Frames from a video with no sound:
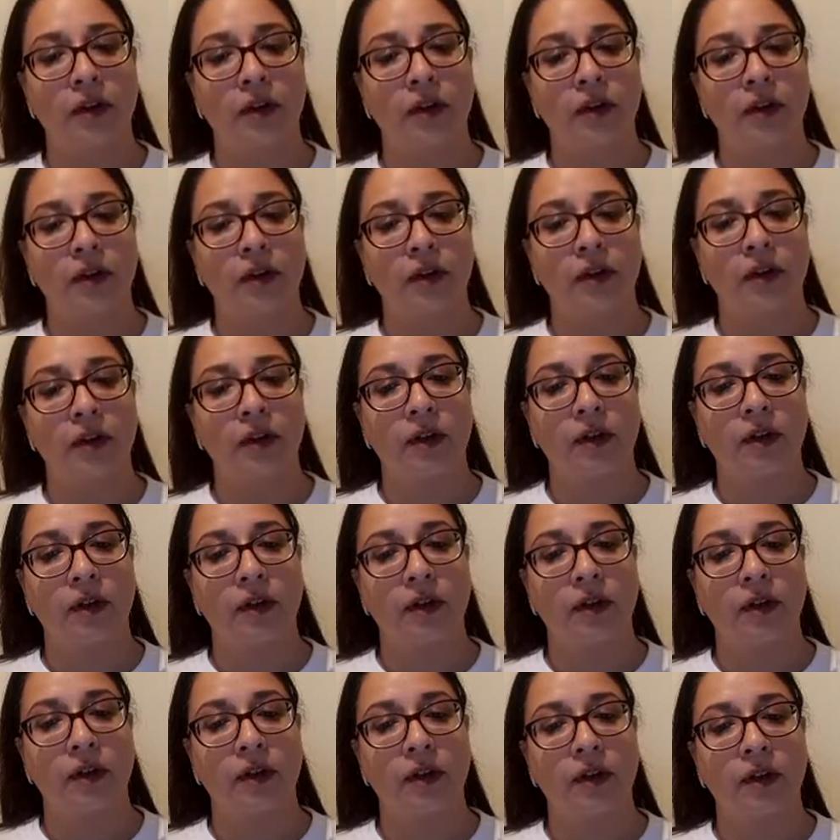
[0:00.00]

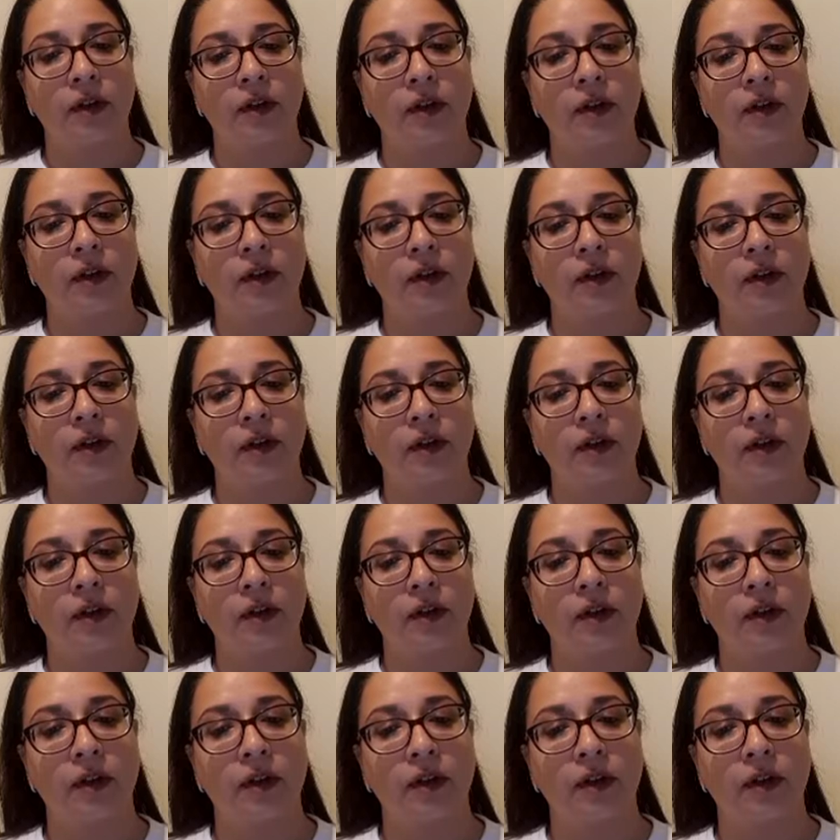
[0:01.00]

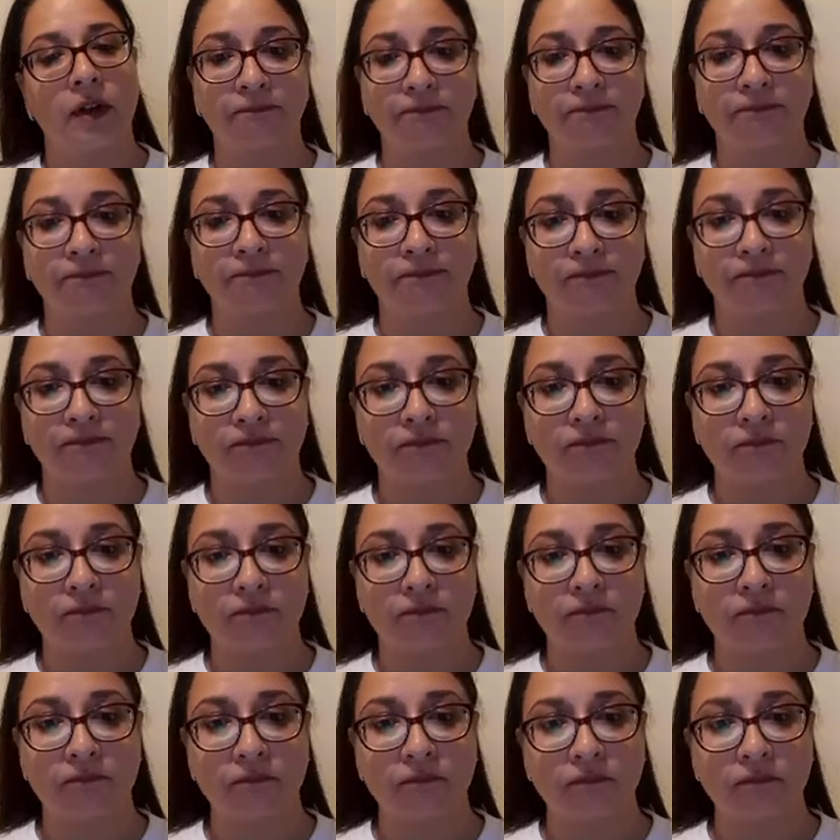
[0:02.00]

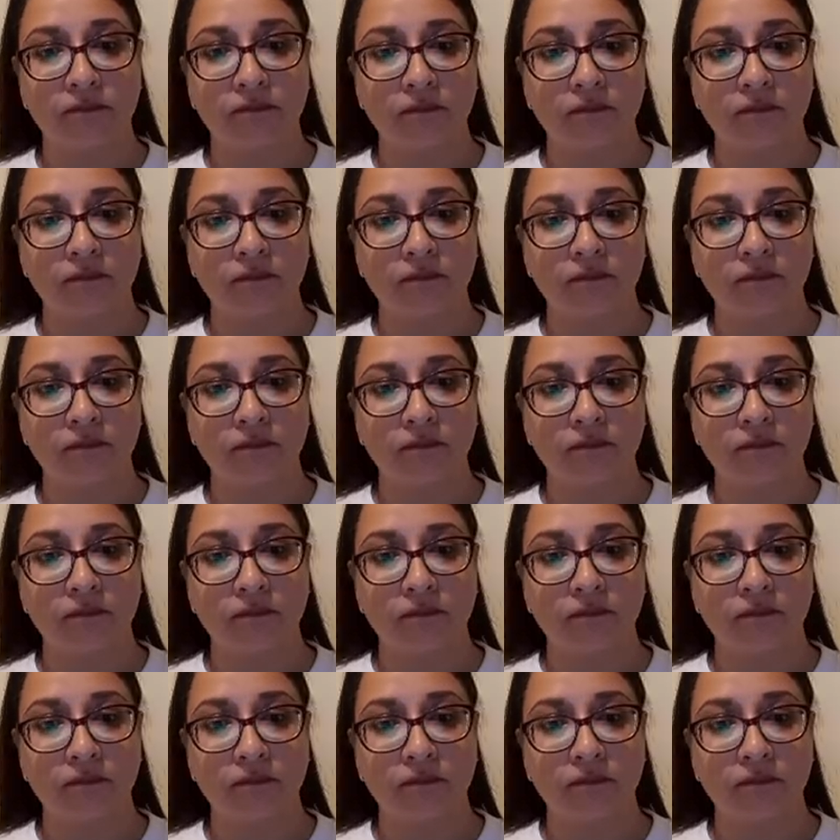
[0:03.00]
Nothing is said.